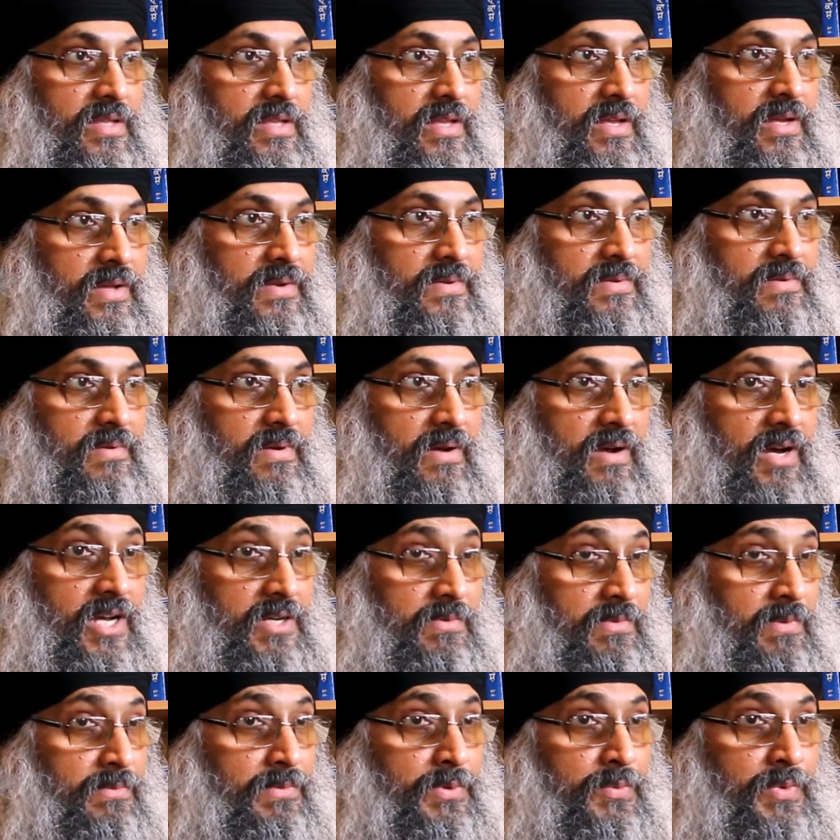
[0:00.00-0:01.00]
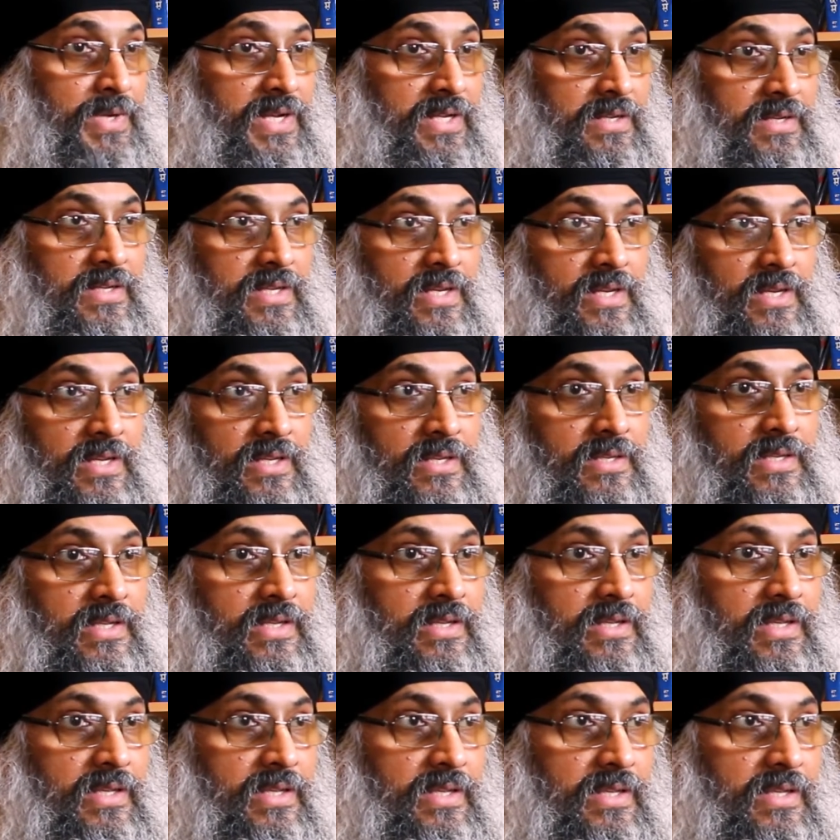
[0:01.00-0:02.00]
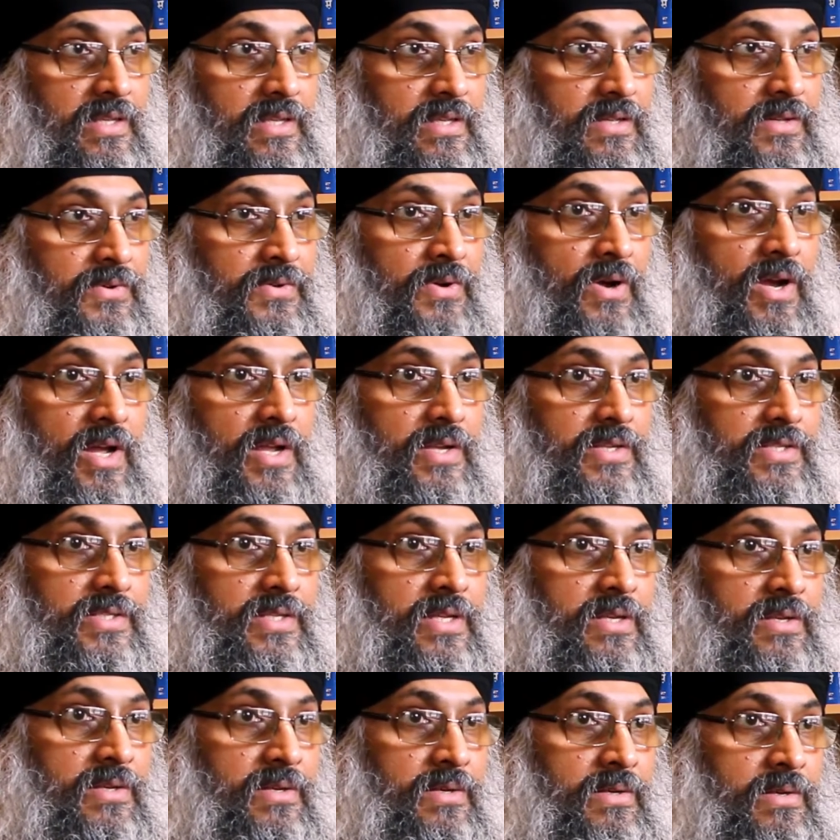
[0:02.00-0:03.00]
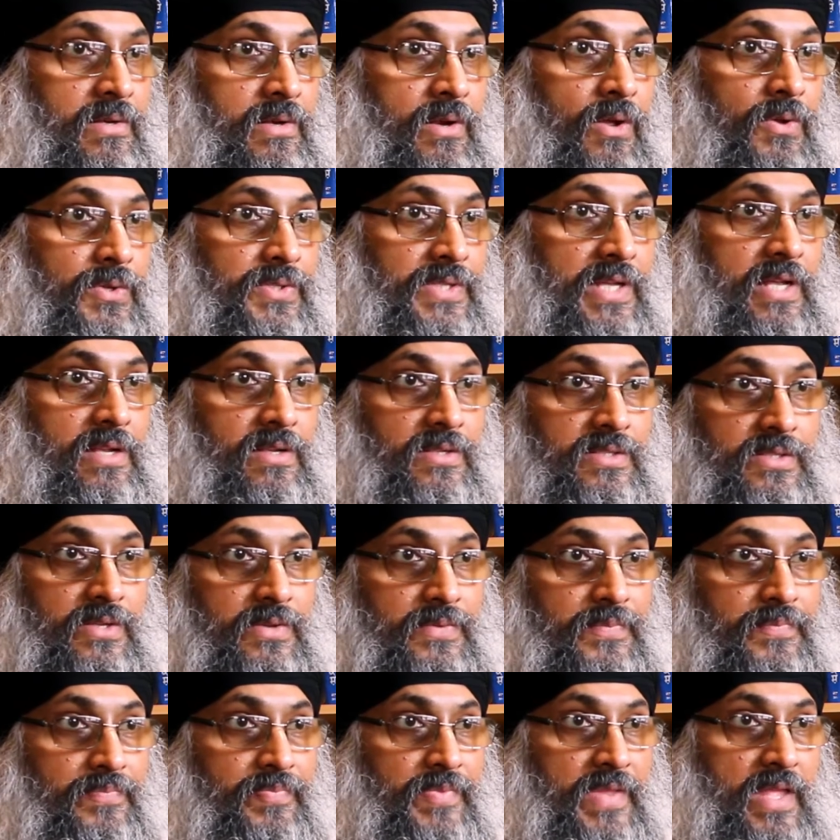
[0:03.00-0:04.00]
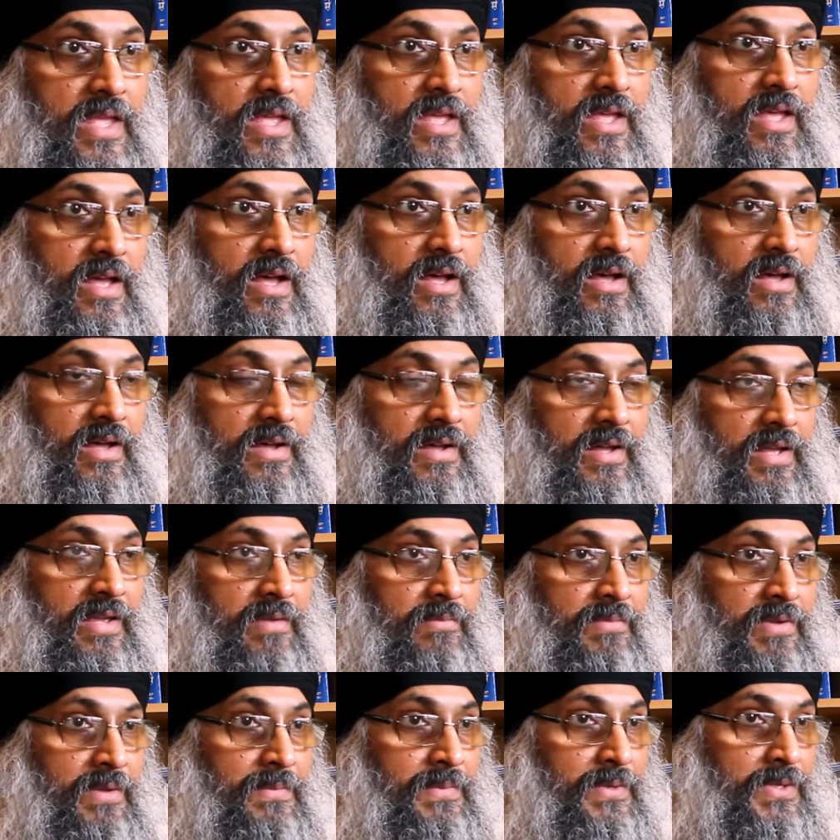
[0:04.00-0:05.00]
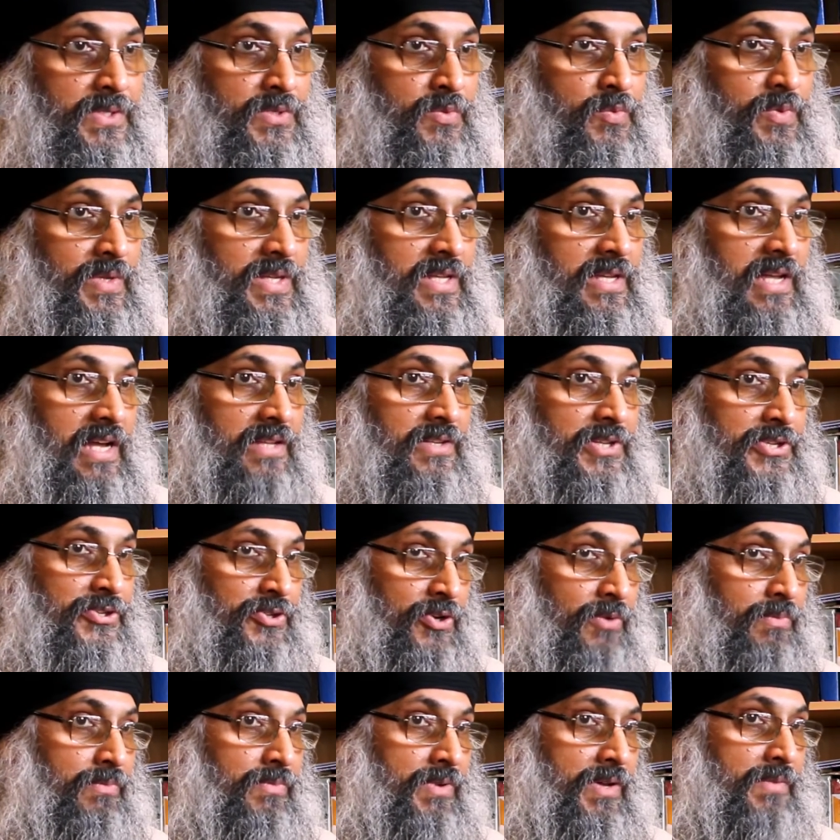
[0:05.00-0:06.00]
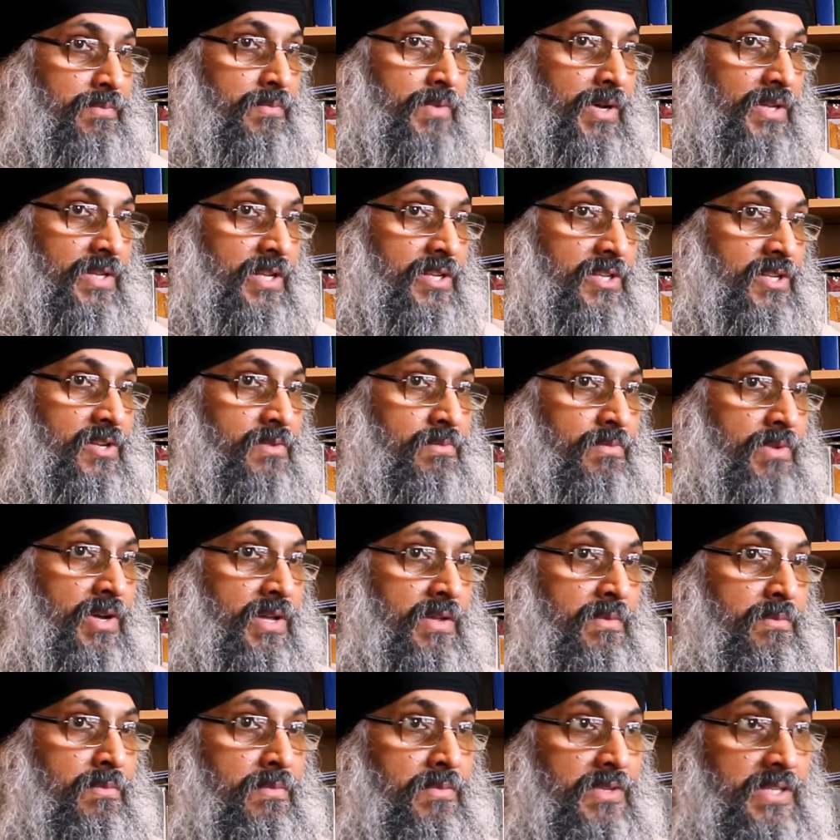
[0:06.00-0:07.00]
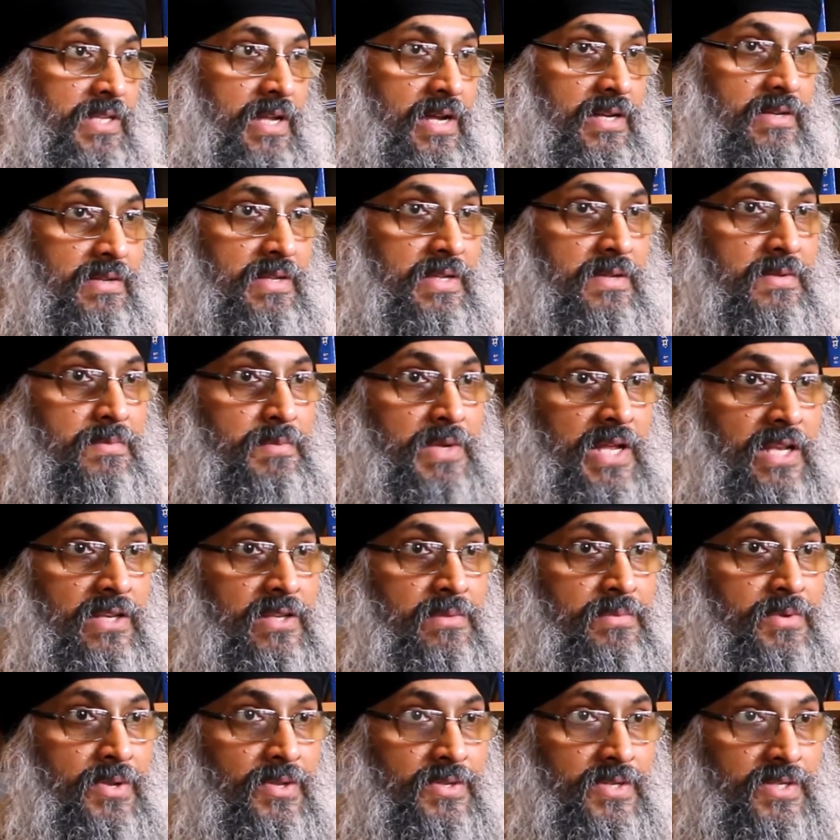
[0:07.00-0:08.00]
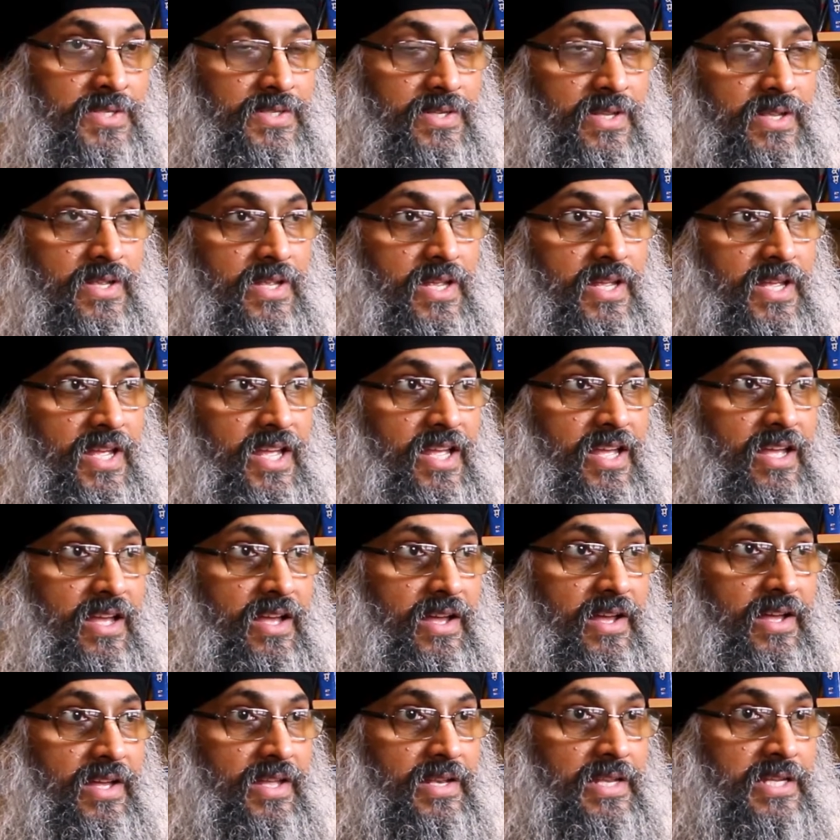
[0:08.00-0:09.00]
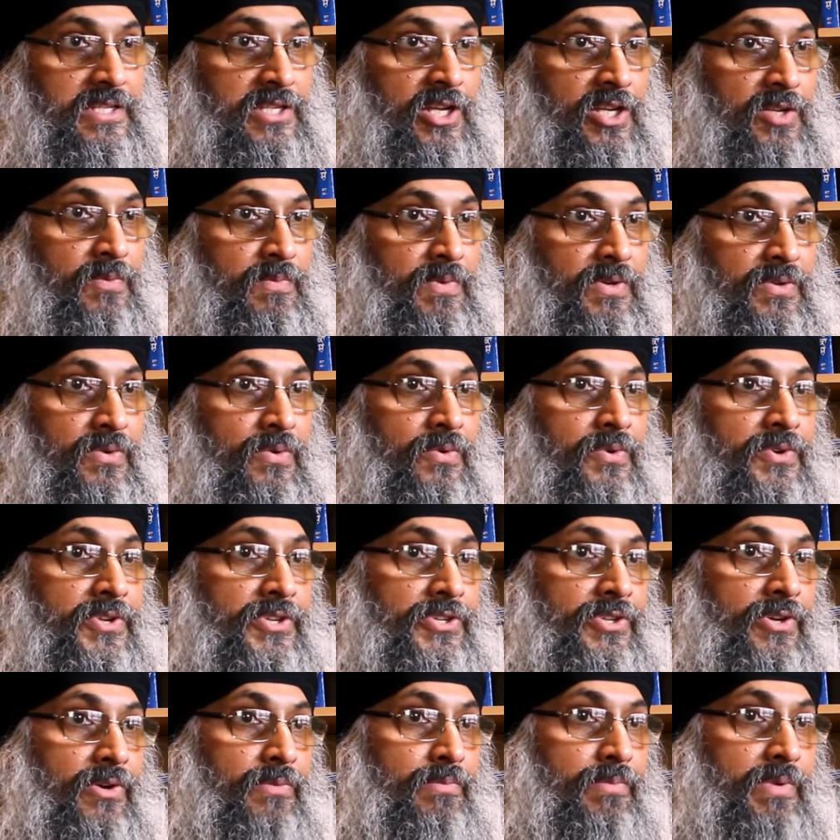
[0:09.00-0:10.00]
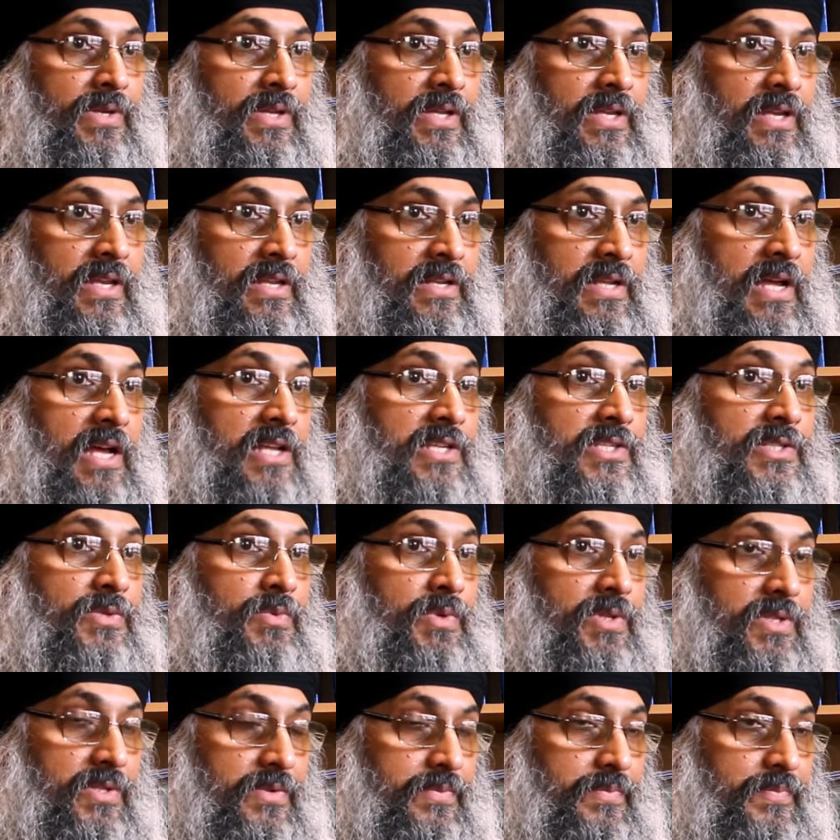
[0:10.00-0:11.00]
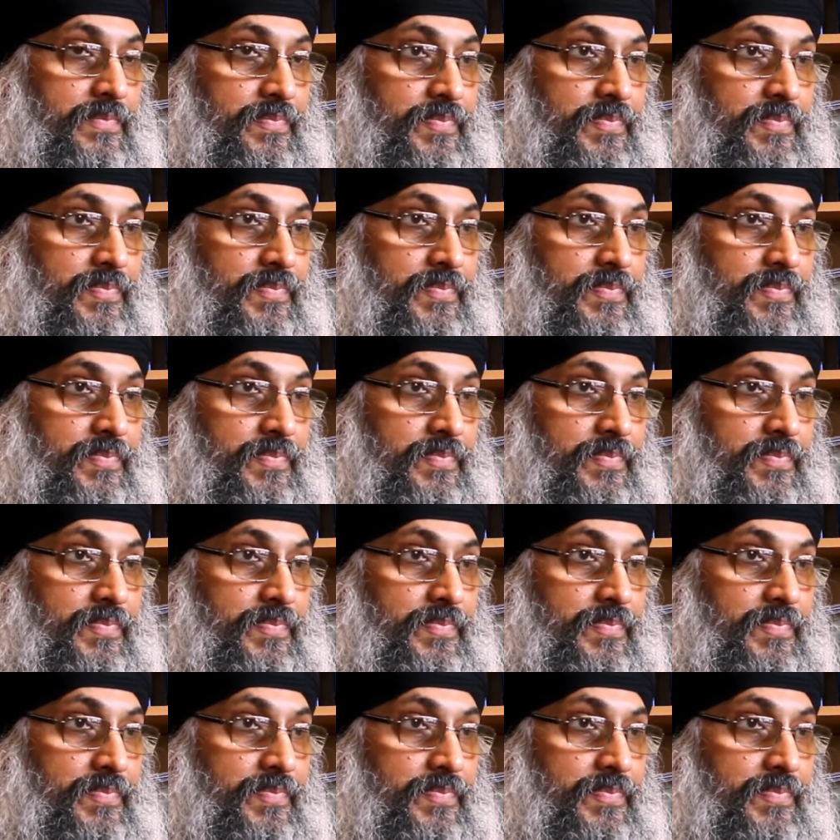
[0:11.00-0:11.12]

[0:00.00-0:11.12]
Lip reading: And I remember very clearly the riots in Lozells in Birmingham, because we had a shop by that time. My dad and my elder brothers, they set up a corner shop in Handsworth.